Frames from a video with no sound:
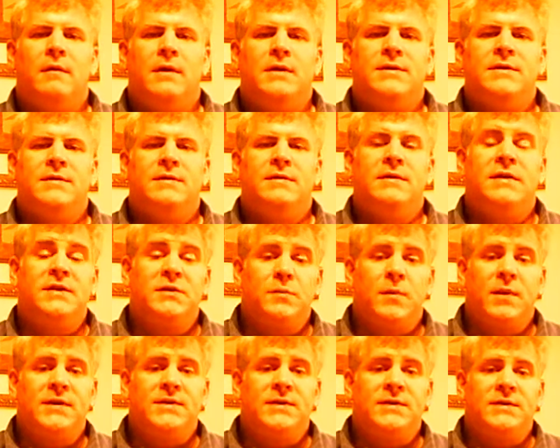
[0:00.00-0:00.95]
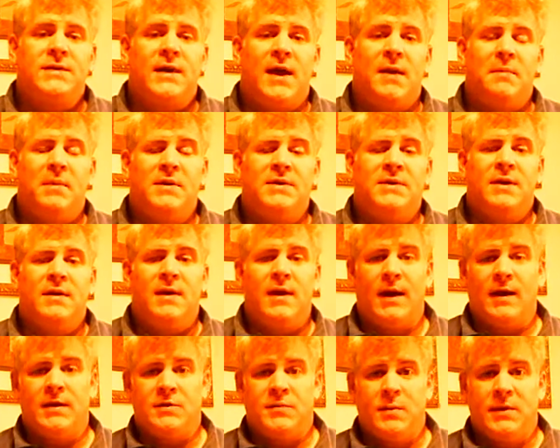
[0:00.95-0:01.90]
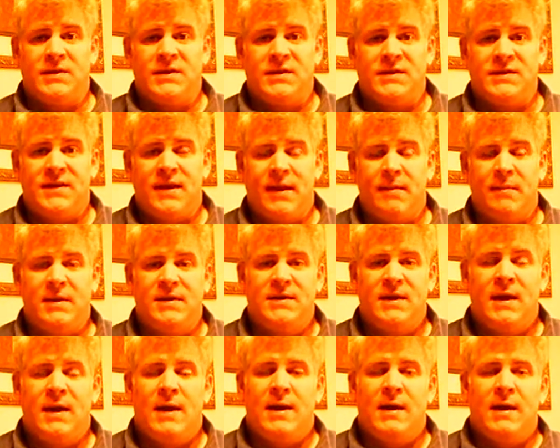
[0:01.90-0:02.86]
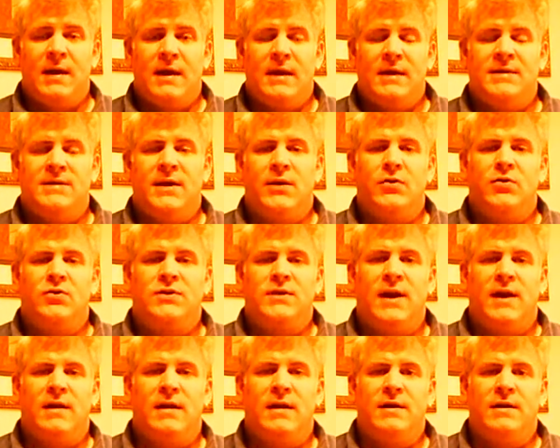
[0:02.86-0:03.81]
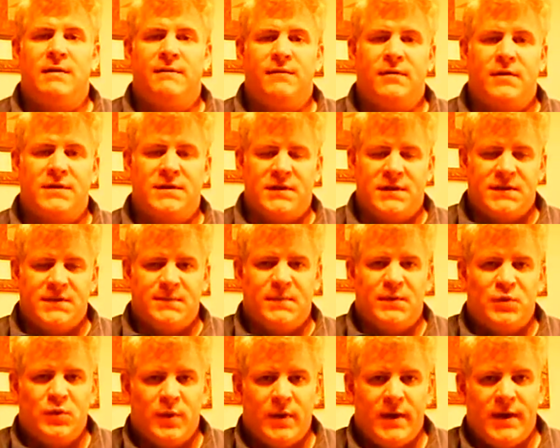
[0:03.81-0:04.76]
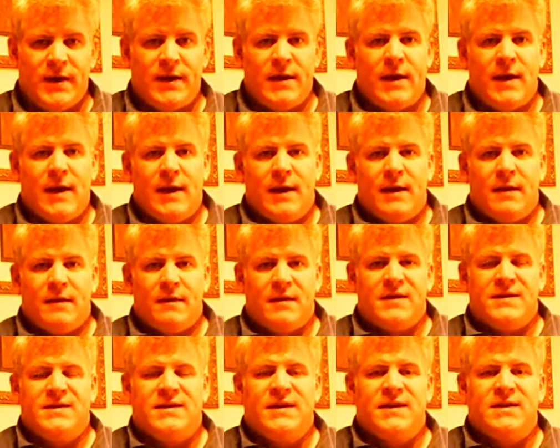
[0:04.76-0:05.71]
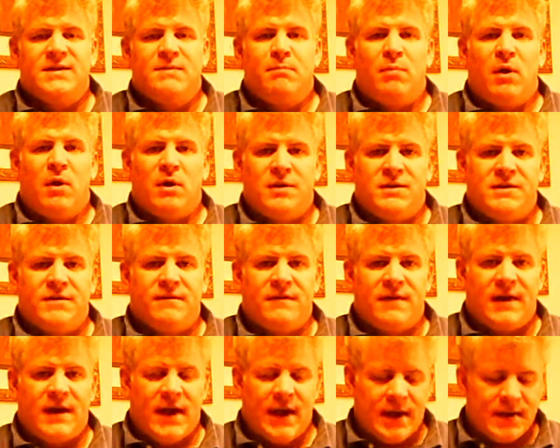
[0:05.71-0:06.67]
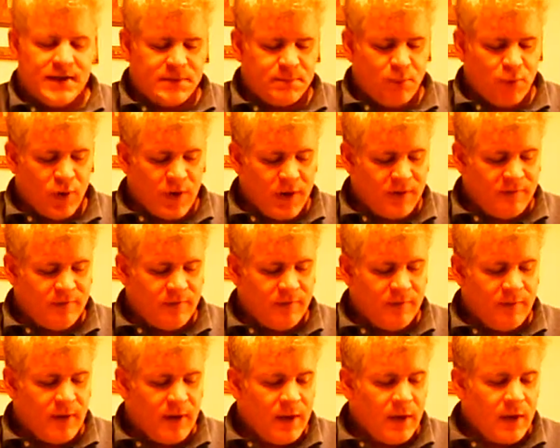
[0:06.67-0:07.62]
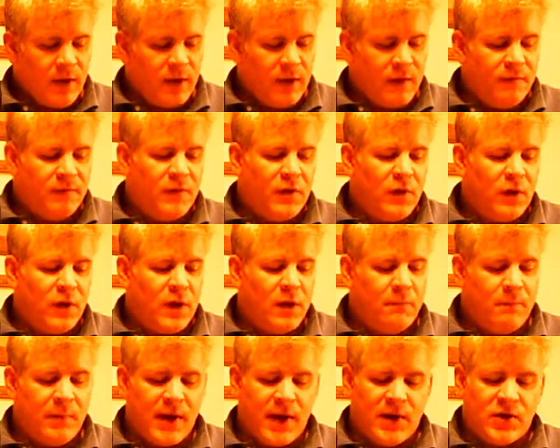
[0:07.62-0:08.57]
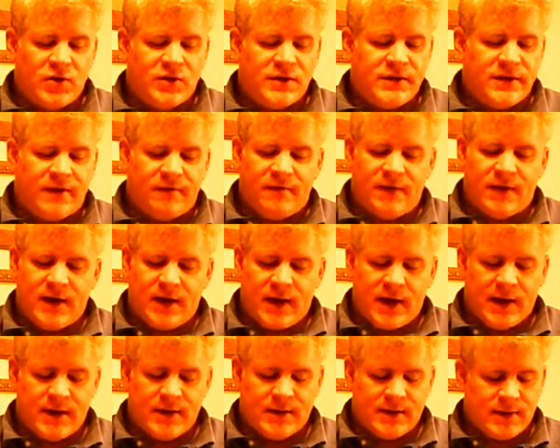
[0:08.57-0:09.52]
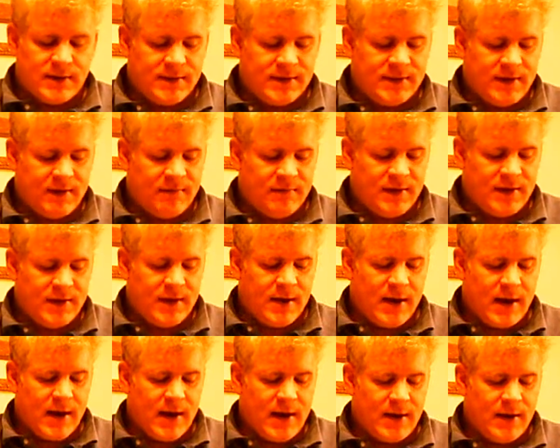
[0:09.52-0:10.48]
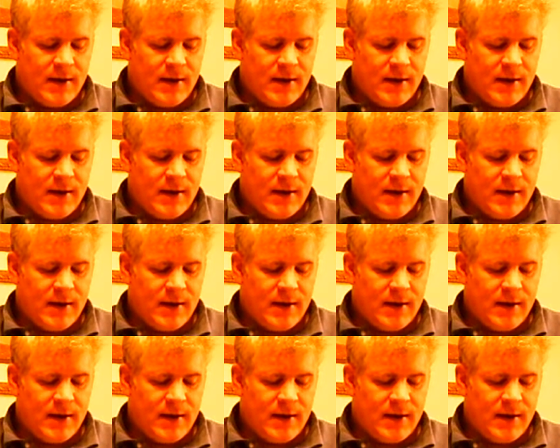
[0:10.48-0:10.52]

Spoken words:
this week's assignment and next week's assignment is understanding the differences between the 6 parts of a case brief. If you look at page 78 and 79,